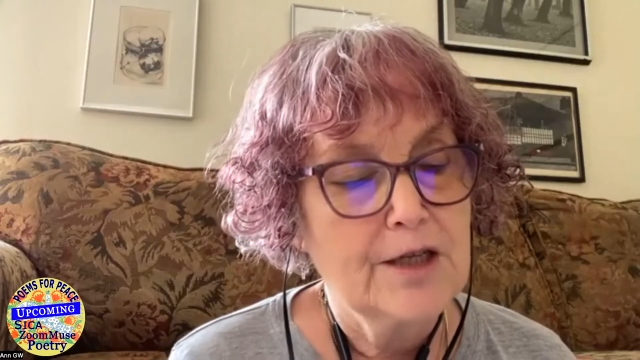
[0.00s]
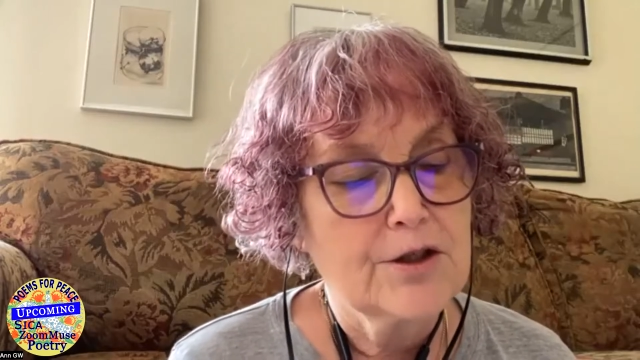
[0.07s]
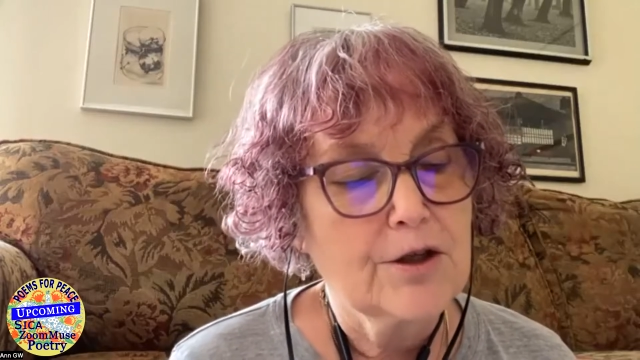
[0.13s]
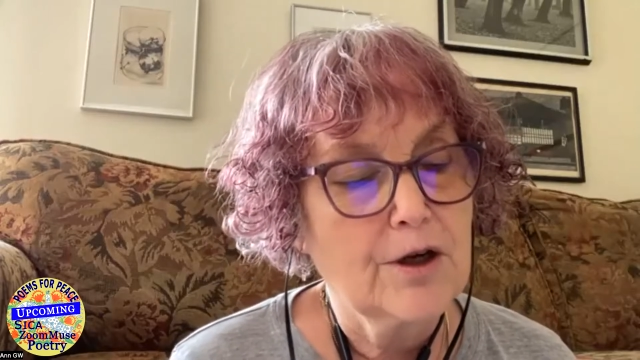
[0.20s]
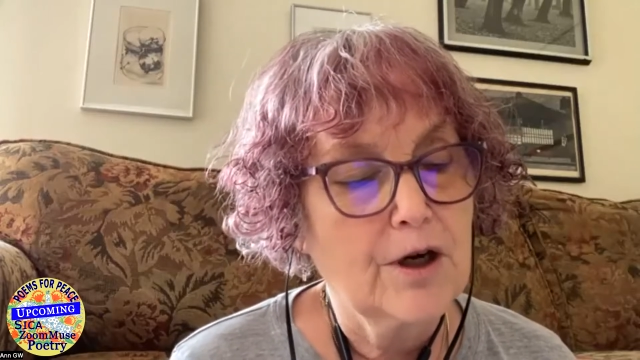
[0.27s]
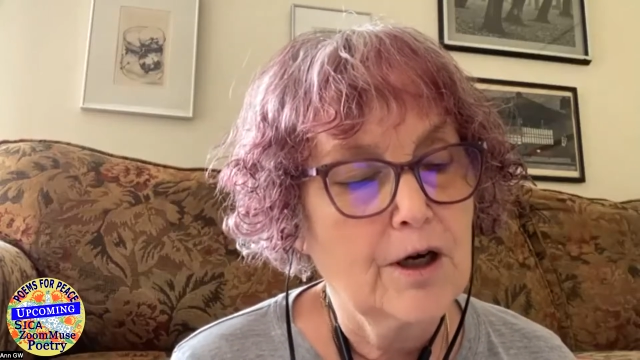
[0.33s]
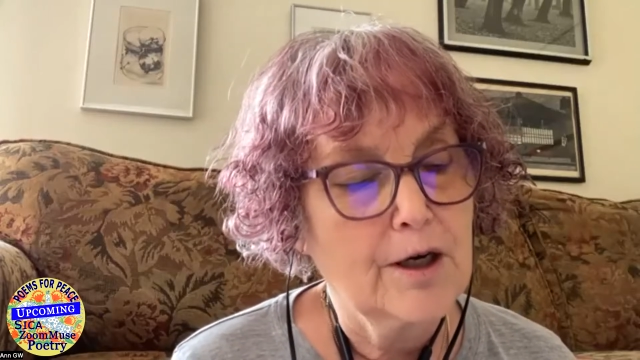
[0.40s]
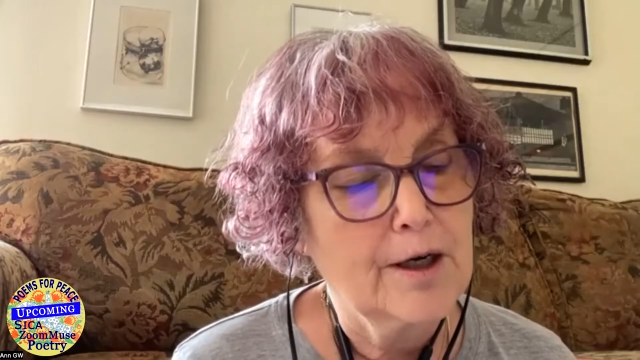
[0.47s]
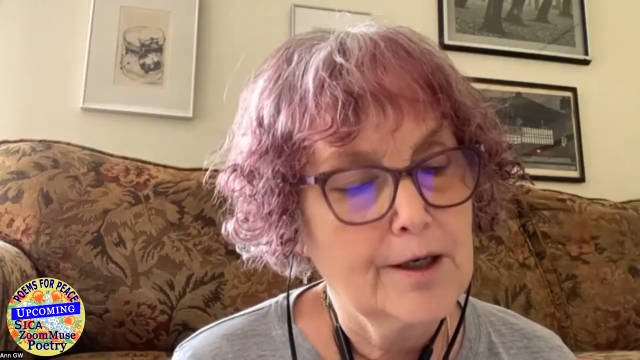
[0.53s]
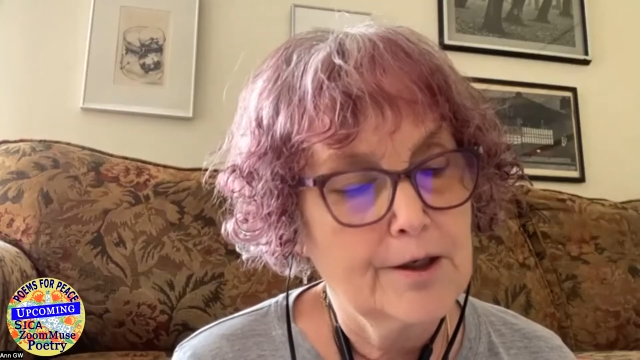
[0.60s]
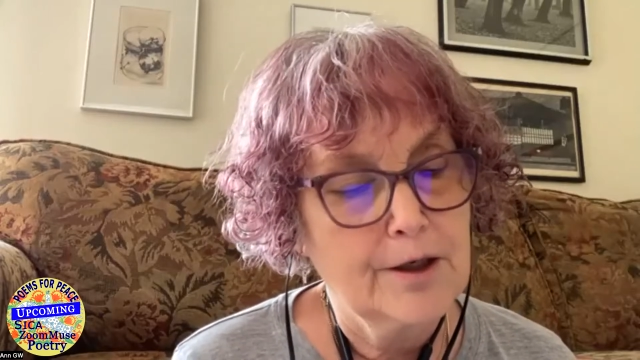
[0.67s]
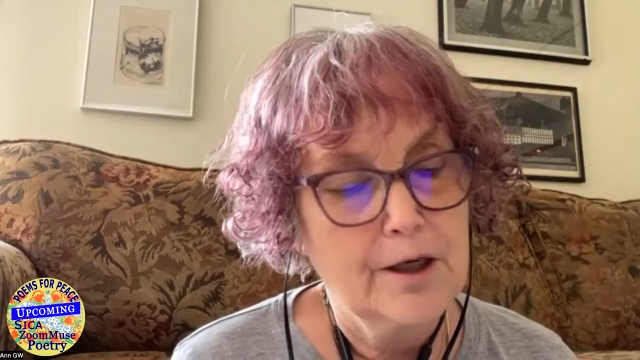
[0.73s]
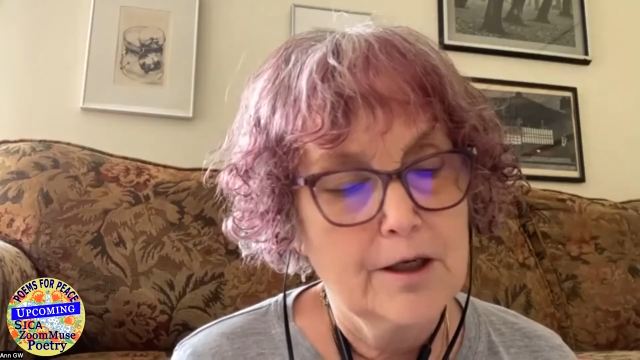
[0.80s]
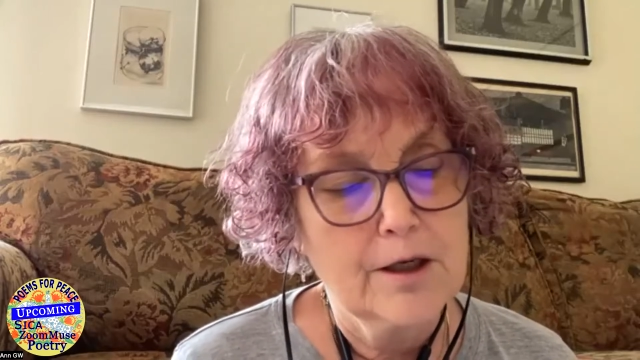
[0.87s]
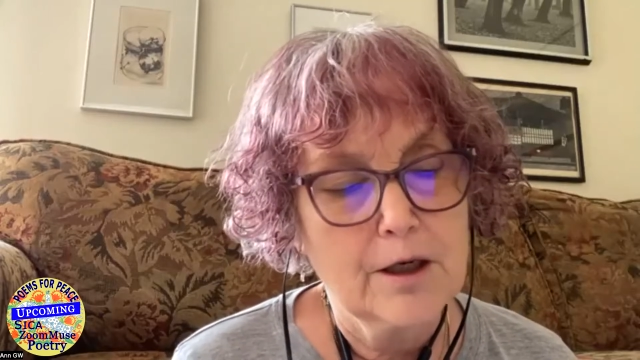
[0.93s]
to hard
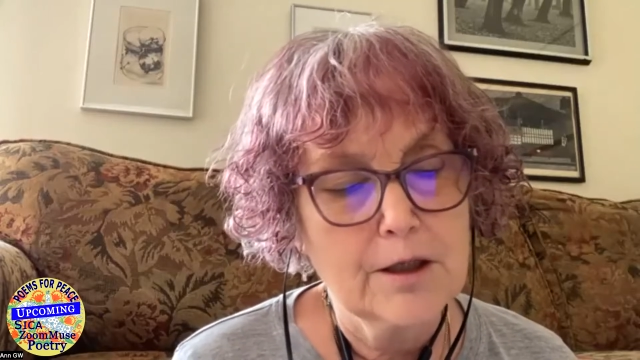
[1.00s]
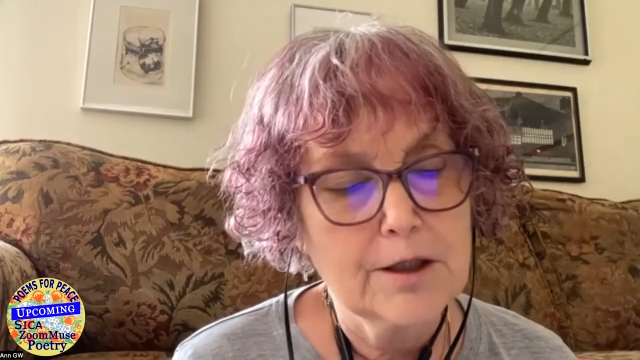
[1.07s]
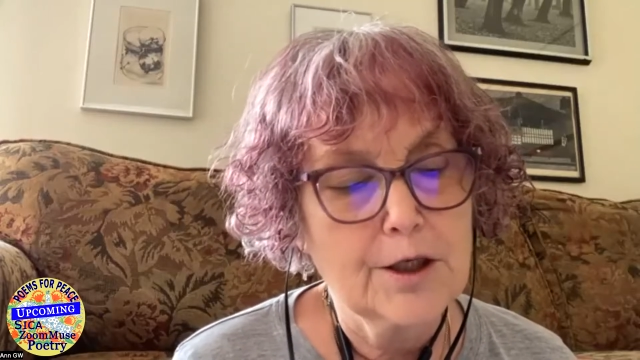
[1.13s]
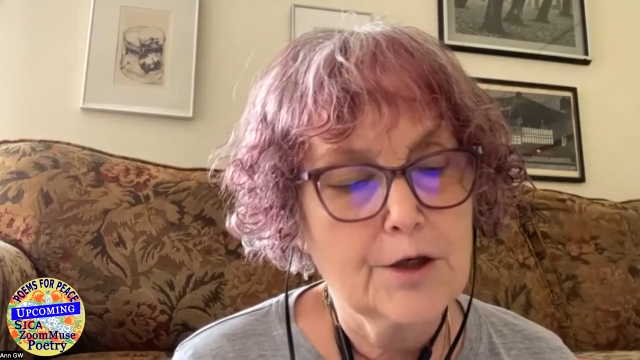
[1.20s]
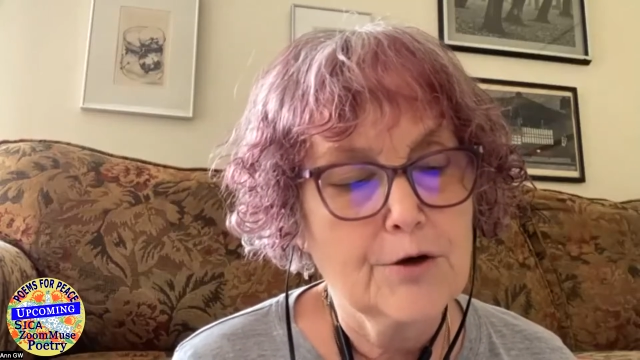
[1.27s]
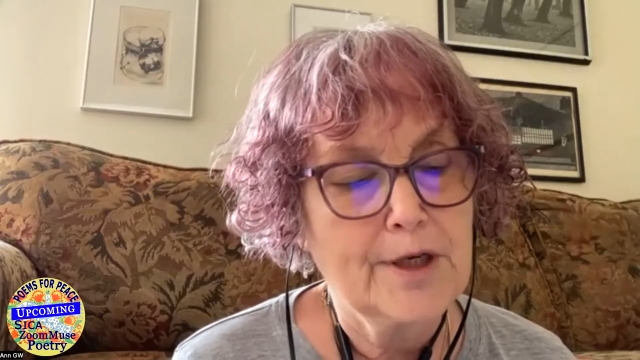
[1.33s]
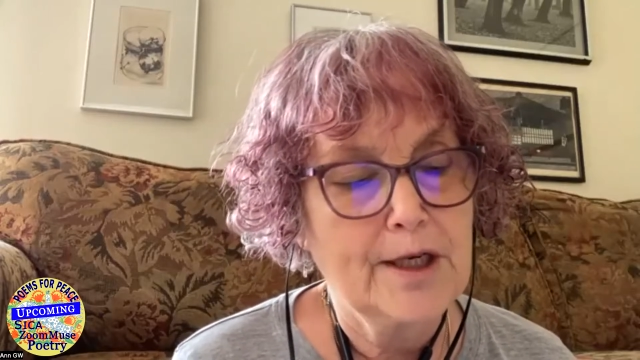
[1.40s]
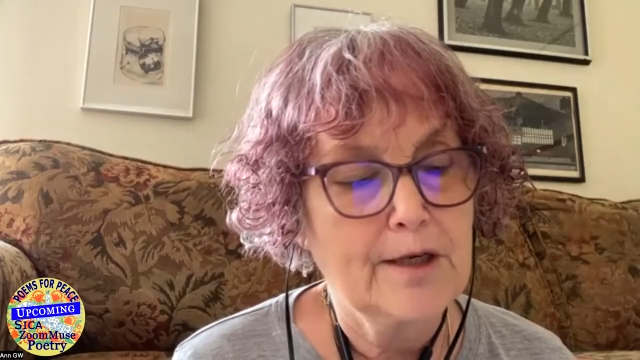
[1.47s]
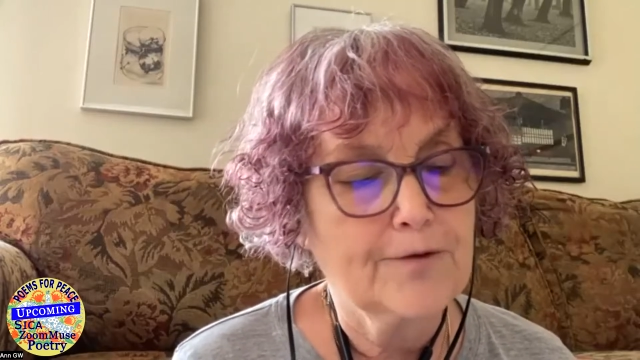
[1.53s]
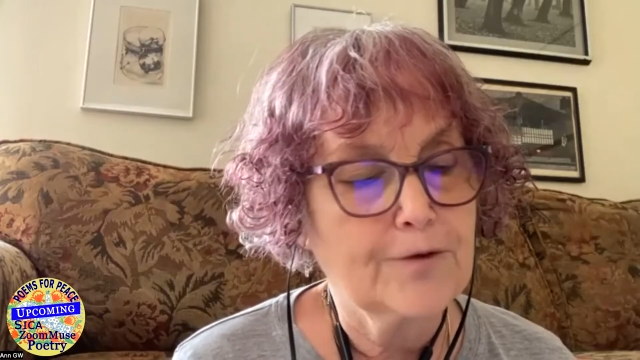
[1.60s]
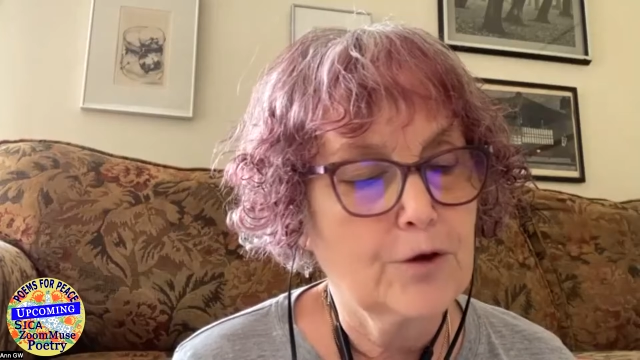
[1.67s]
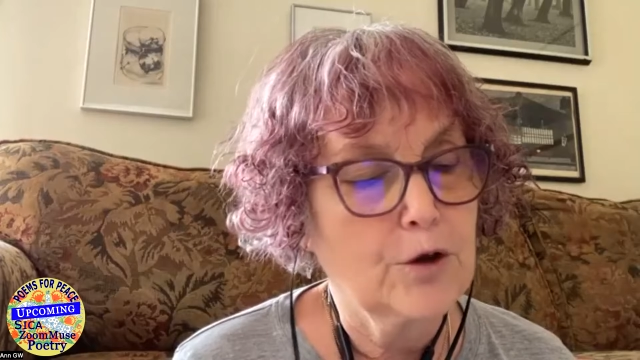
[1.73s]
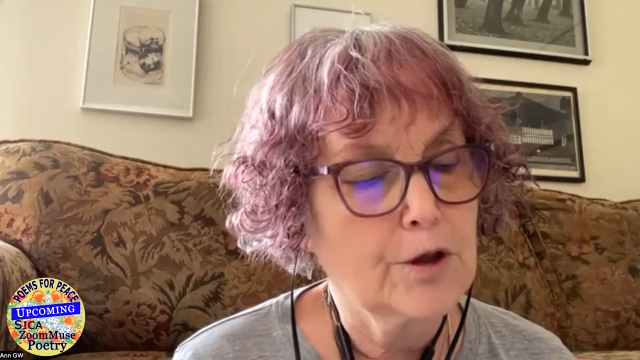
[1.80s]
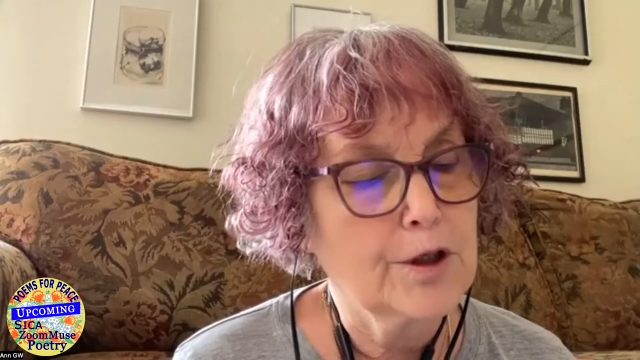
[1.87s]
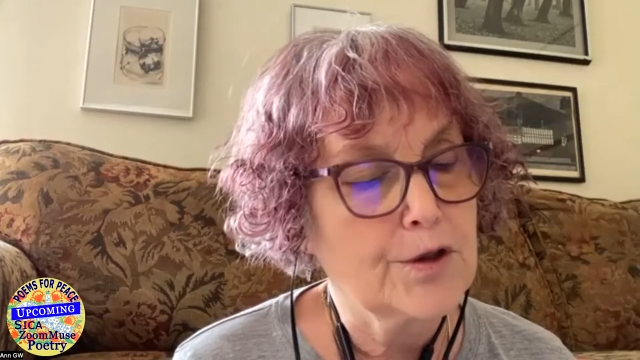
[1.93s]
concrete
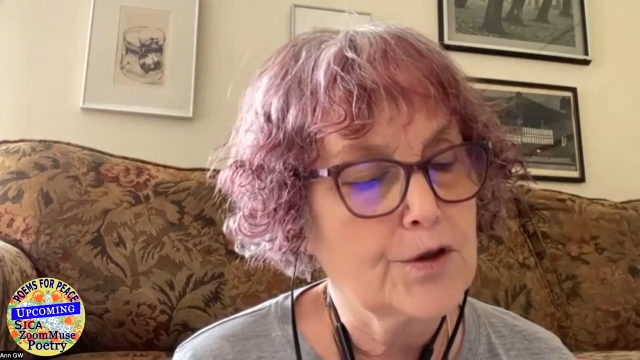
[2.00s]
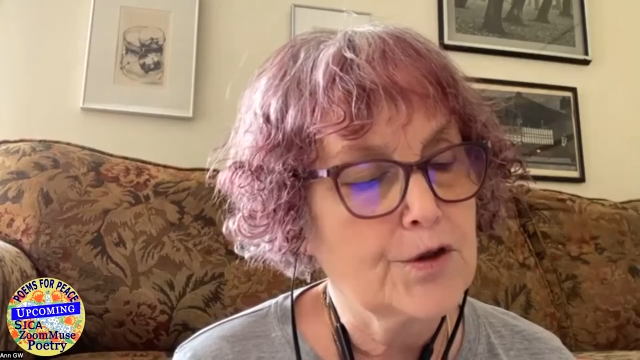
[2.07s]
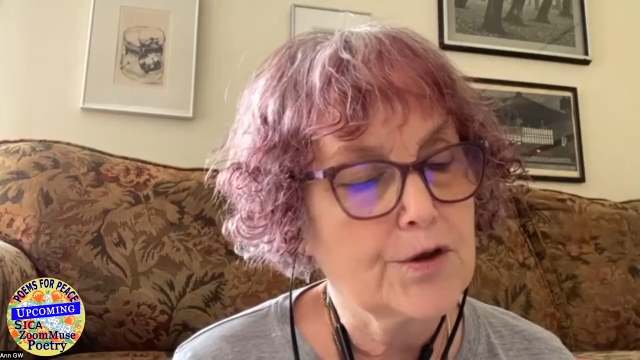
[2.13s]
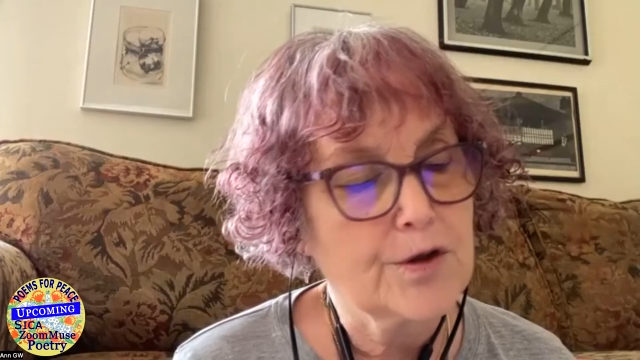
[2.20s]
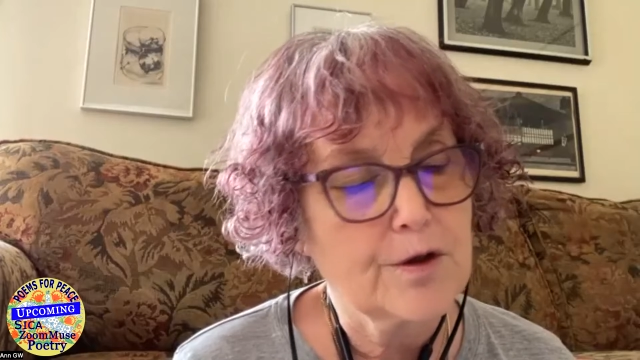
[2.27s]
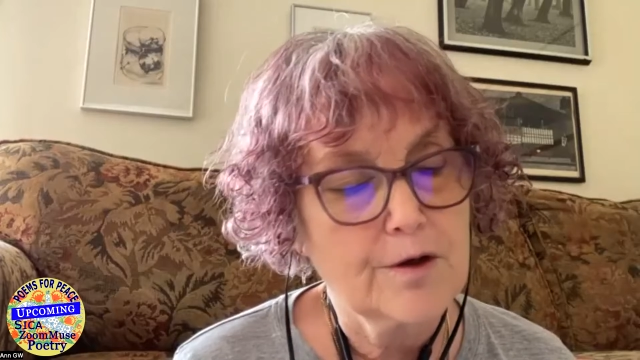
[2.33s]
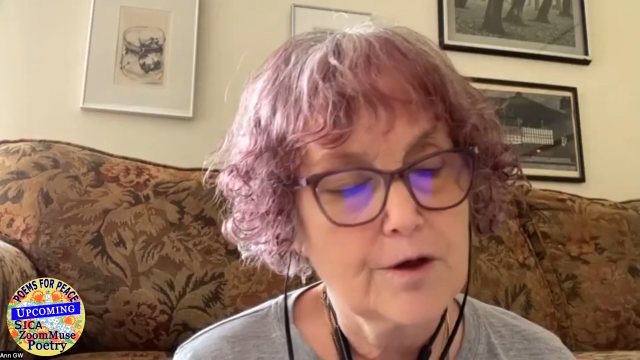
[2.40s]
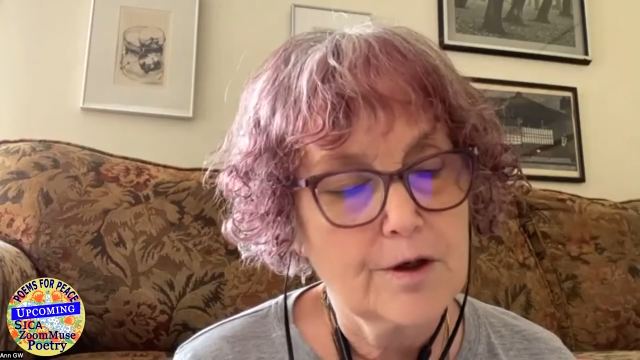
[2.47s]
floors.